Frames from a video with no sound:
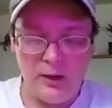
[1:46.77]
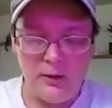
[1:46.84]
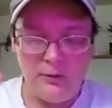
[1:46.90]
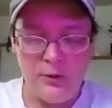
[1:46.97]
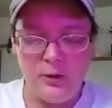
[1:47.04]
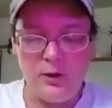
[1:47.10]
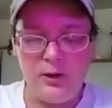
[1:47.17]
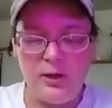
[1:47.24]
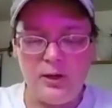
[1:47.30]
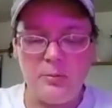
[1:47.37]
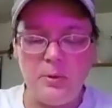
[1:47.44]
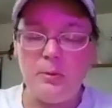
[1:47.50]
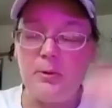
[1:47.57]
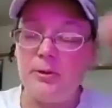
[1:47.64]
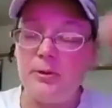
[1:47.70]
If you can
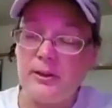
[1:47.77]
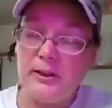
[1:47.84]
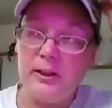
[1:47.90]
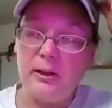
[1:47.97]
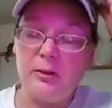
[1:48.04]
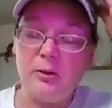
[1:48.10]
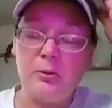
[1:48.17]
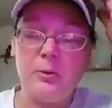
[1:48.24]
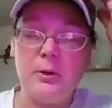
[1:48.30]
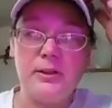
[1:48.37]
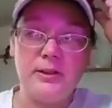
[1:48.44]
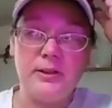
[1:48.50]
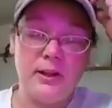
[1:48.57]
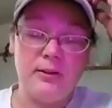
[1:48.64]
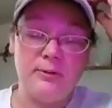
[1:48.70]
come up with any other
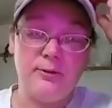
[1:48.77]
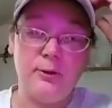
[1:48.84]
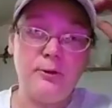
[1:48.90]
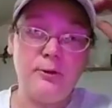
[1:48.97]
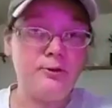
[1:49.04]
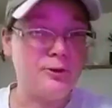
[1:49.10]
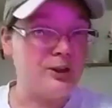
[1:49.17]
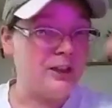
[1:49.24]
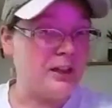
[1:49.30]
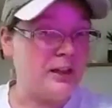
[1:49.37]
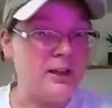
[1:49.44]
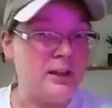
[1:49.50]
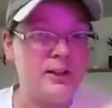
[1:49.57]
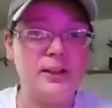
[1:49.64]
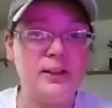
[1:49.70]
ones, feel free,
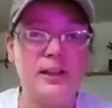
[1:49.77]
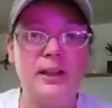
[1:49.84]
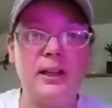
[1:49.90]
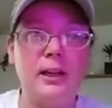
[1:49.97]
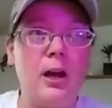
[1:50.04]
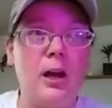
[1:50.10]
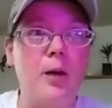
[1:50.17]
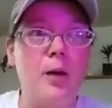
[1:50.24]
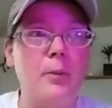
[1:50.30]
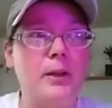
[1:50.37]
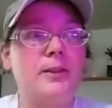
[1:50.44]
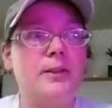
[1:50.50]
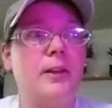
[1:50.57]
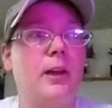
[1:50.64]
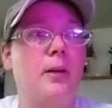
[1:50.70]
stick it in comments.